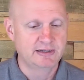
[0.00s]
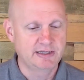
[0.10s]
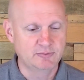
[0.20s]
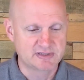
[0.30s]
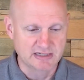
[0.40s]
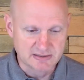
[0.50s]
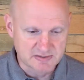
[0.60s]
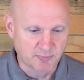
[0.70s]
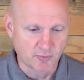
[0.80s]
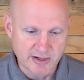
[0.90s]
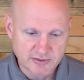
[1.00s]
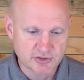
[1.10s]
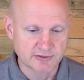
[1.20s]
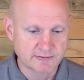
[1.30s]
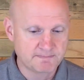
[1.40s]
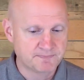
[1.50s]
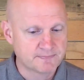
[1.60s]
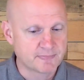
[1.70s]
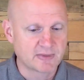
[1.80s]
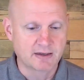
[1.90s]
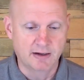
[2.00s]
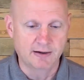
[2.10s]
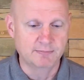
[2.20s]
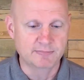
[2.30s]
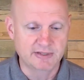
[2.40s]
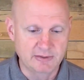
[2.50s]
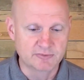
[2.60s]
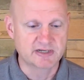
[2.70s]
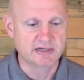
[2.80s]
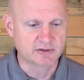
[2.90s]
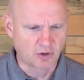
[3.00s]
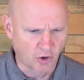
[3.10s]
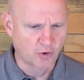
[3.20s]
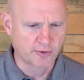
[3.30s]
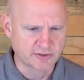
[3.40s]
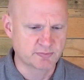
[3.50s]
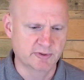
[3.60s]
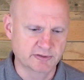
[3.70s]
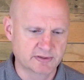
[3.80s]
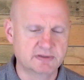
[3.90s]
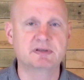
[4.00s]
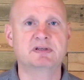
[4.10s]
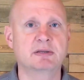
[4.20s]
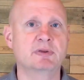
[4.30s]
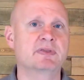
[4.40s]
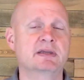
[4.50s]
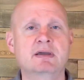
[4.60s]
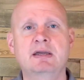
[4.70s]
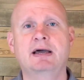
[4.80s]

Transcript: He was an inspiration. He was an encouragement to Timothy.